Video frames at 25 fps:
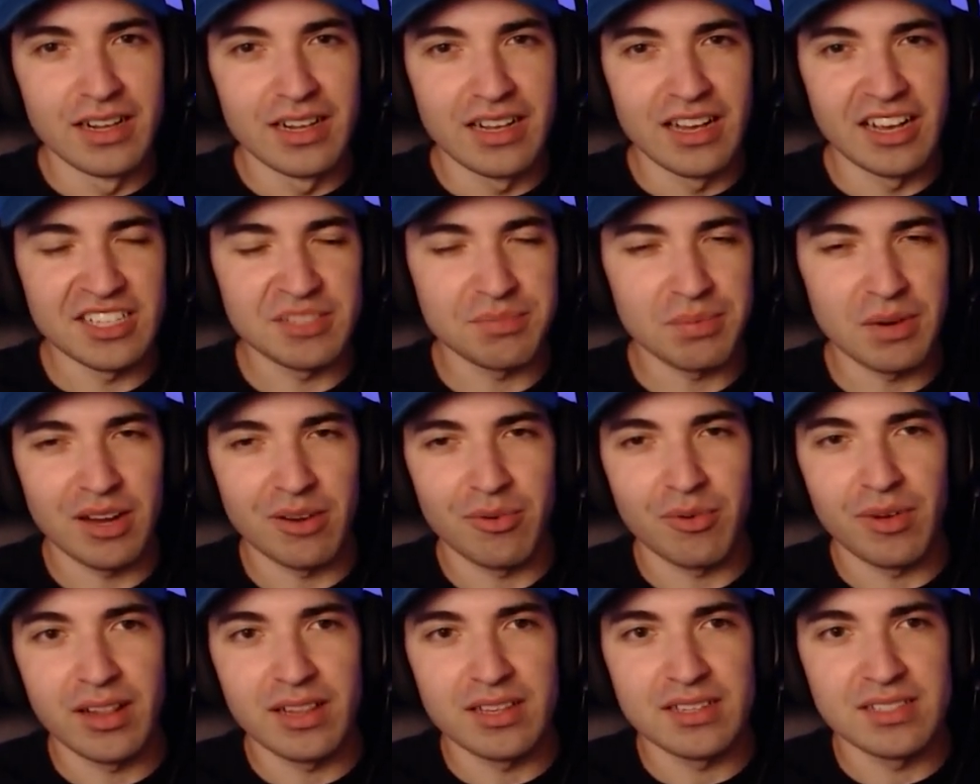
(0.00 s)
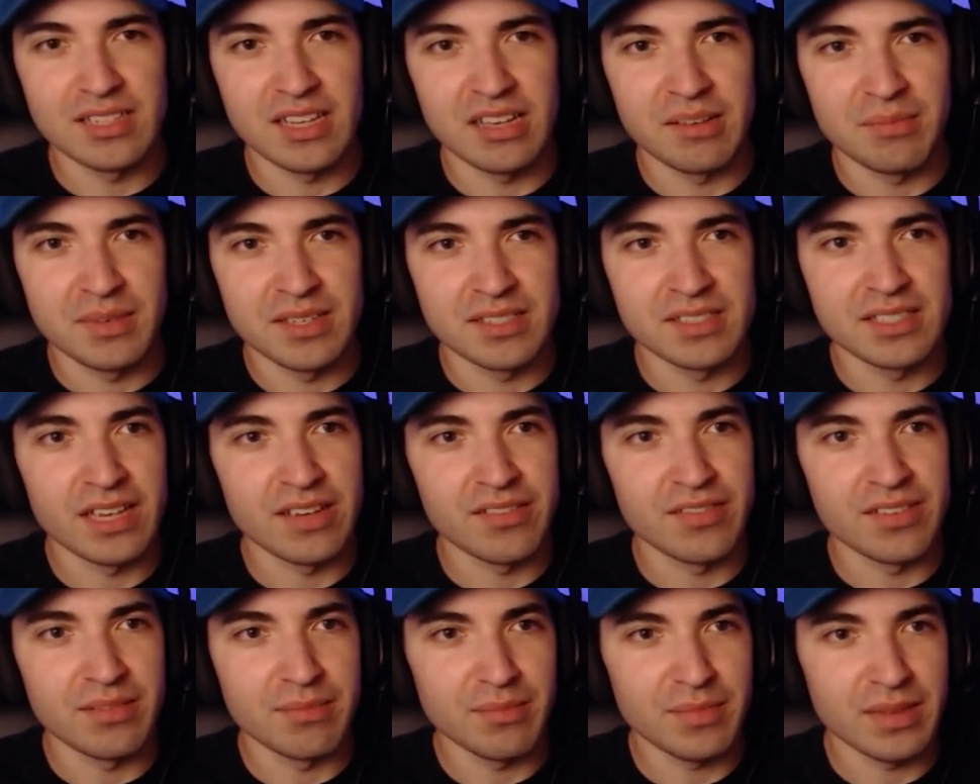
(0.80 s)
that's probably why the zombies
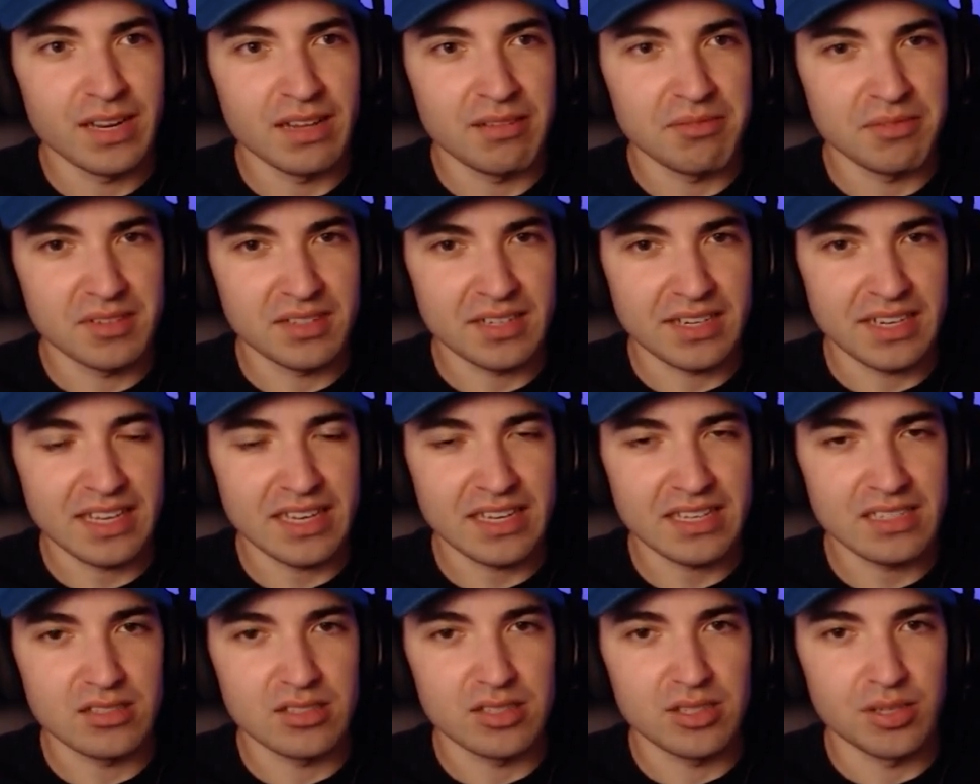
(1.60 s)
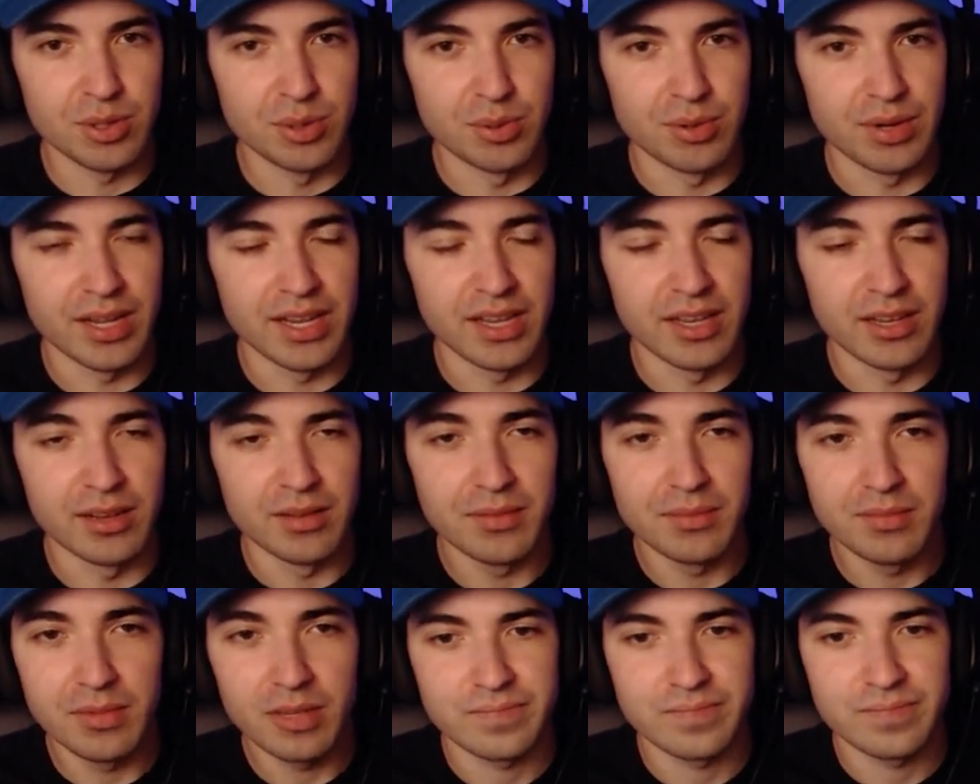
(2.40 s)
haven't been able to get to
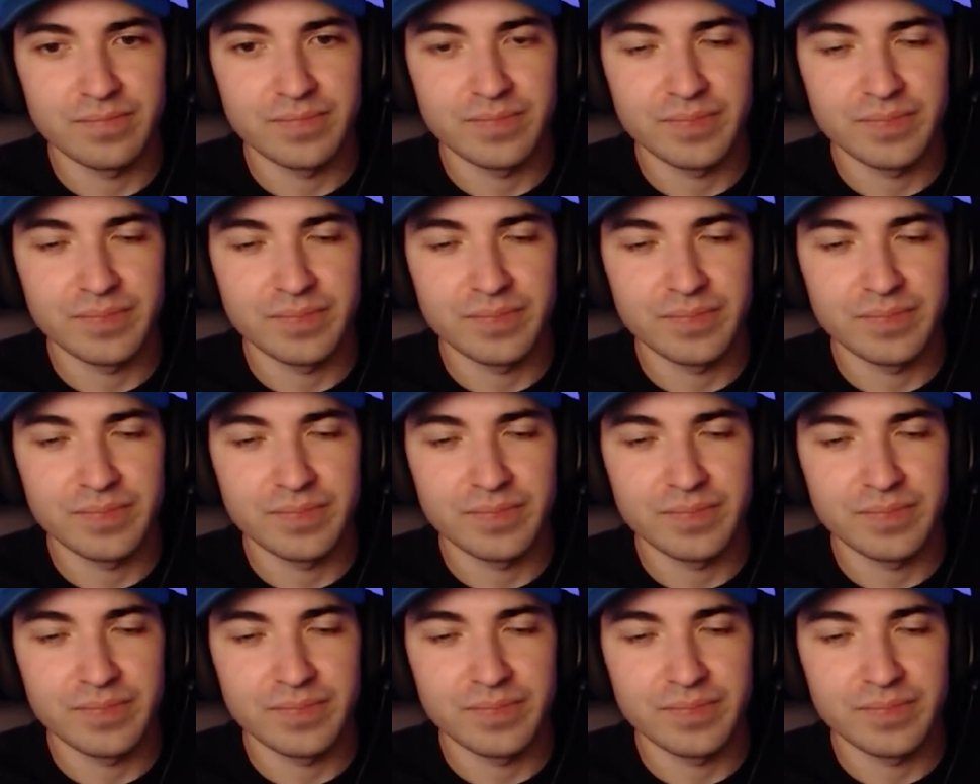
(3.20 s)
him.